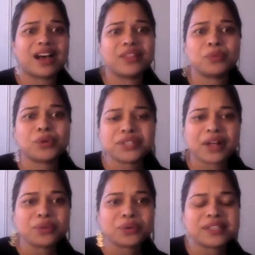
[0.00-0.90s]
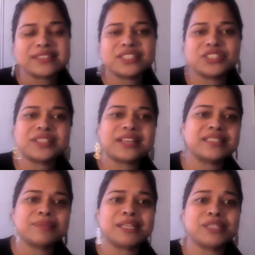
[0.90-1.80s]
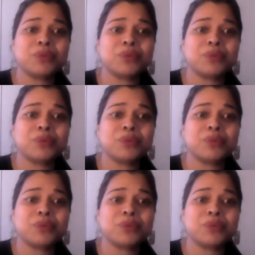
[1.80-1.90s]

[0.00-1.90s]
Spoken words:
The World Health Organization estimates